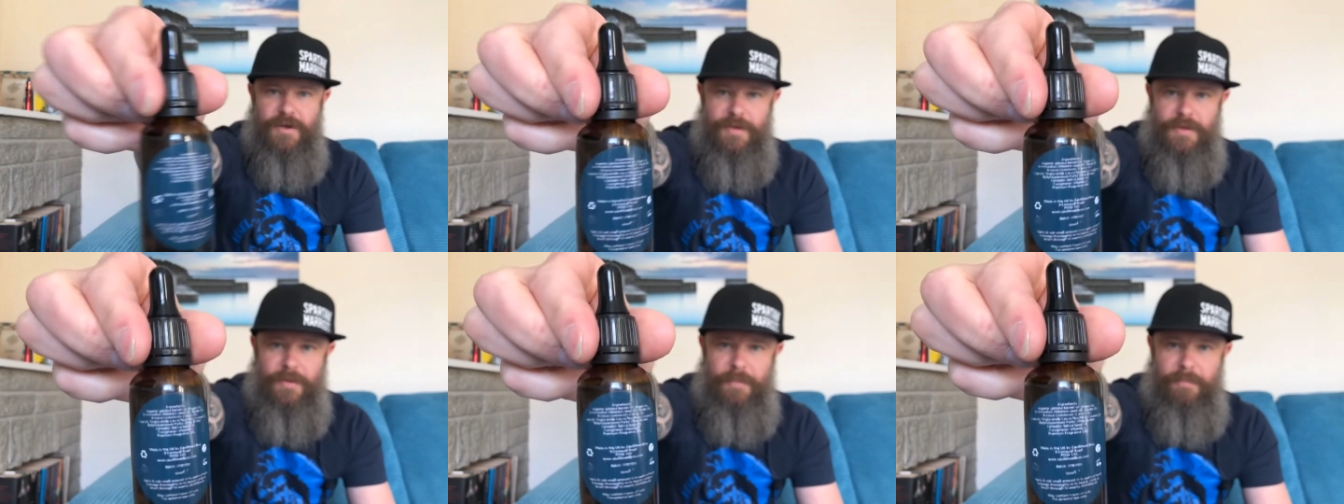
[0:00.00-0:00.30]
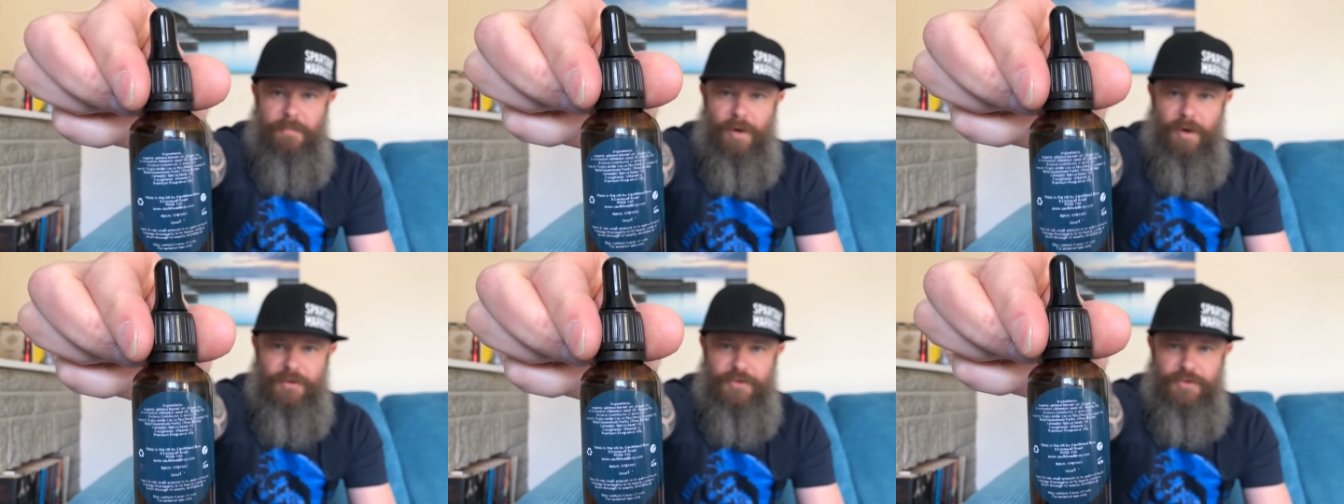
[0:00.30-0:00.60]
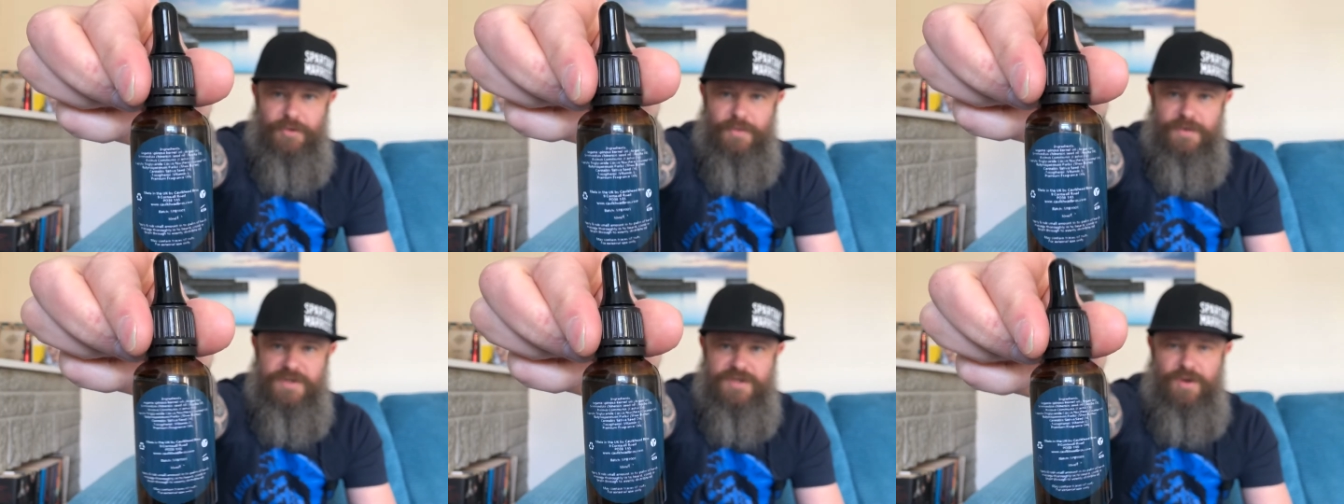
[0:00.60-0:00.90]
the
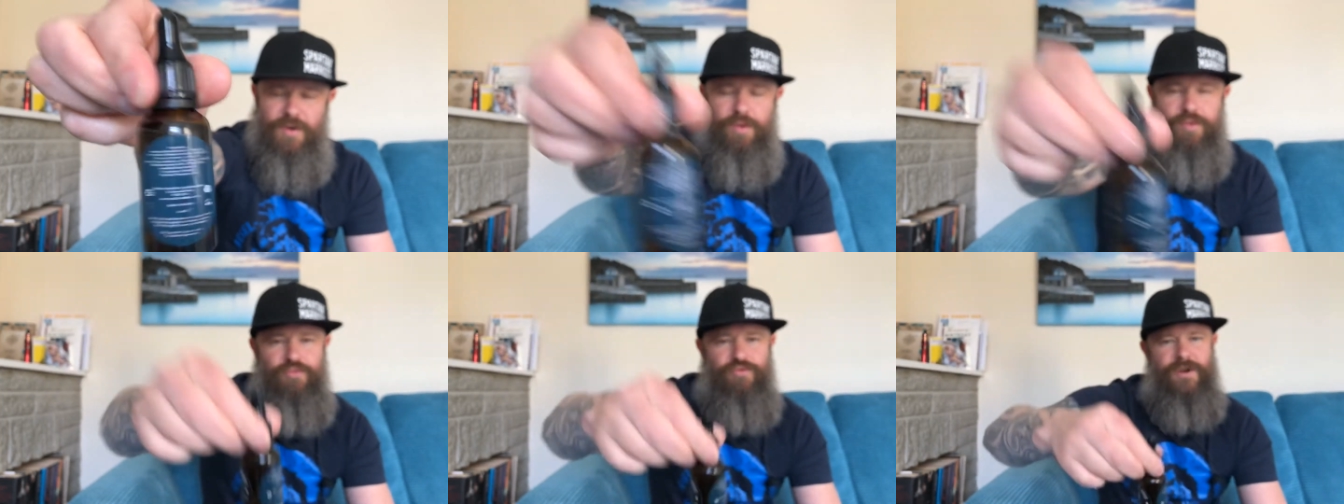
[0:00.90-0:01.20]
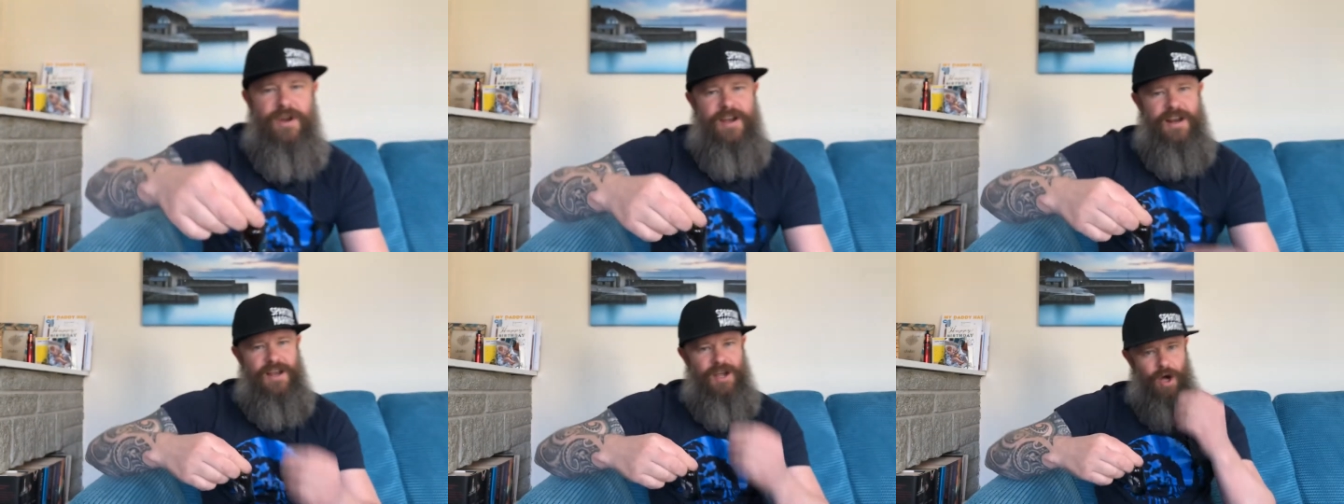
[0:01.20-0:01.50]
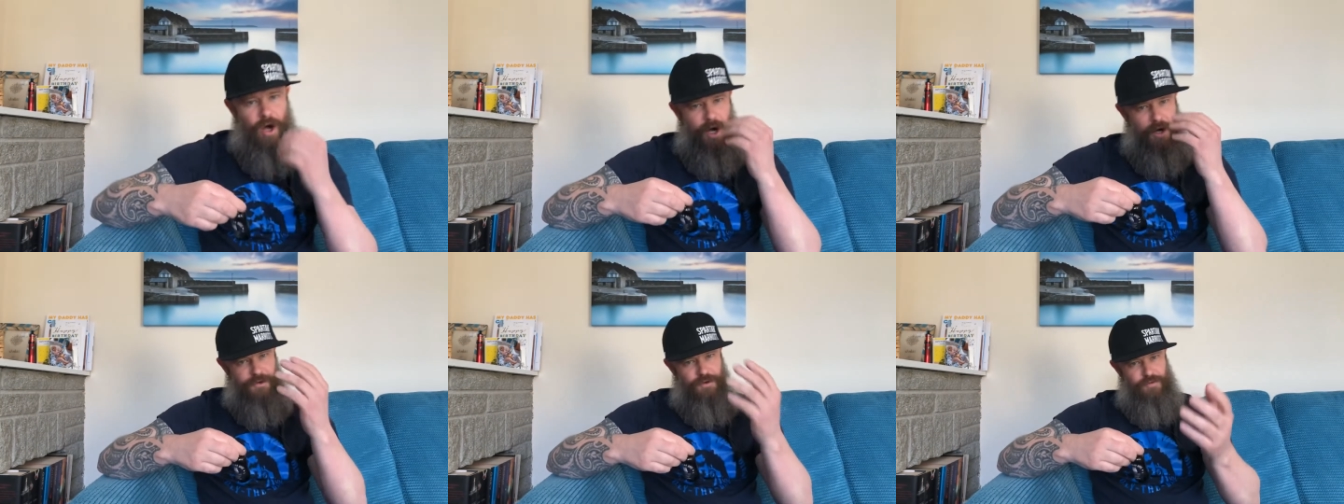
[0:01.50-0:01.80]
bottle is really
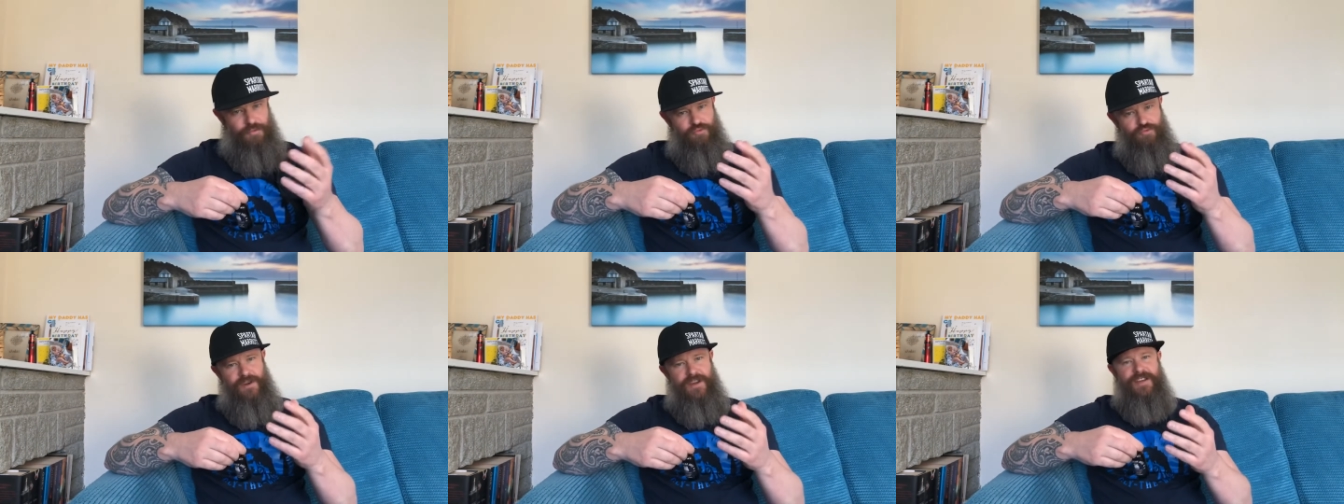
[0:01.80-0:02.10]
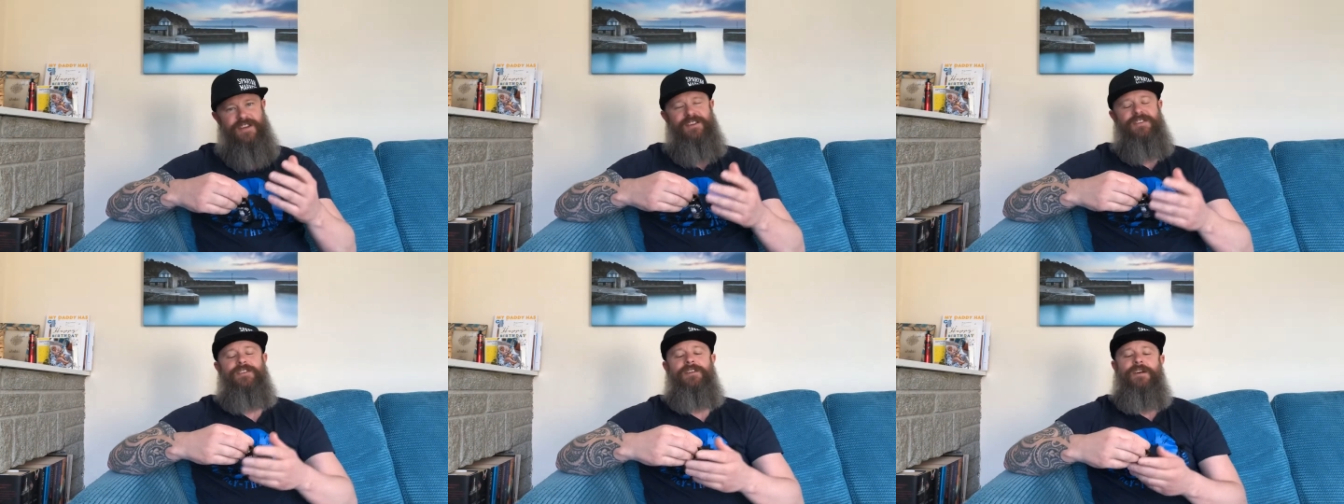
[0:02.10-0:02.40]
hard to read